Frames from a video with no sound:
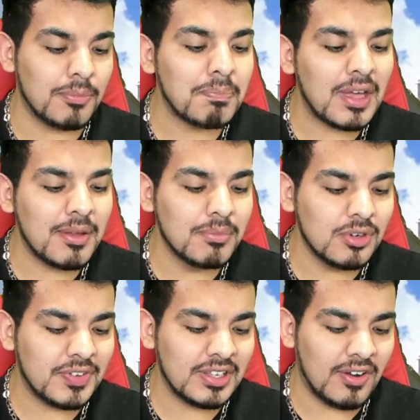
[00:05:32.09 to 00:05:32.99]
But
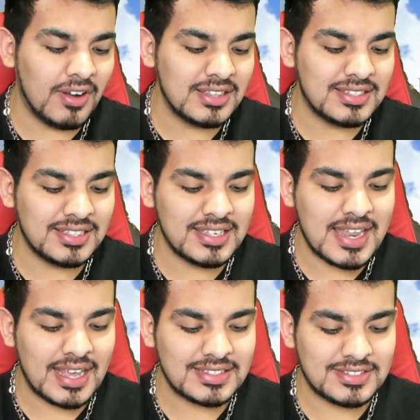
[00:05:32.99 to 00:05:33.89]
moving on to the
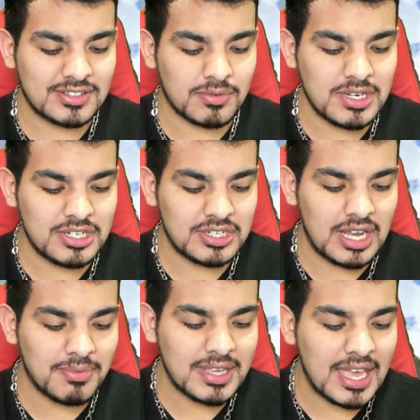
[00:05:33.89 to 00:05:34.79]
next
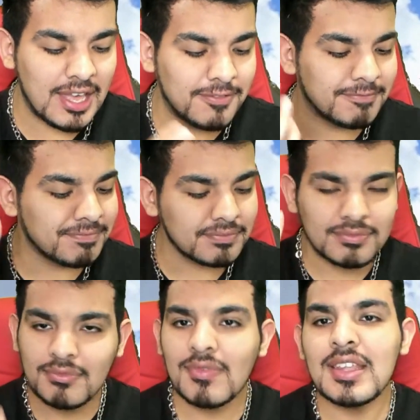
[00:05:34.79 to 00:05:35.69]
screenshot, we have
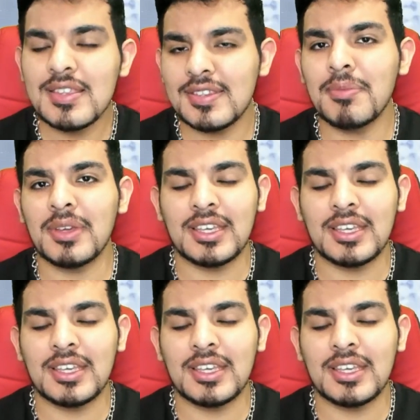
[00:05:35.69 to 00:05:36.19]
some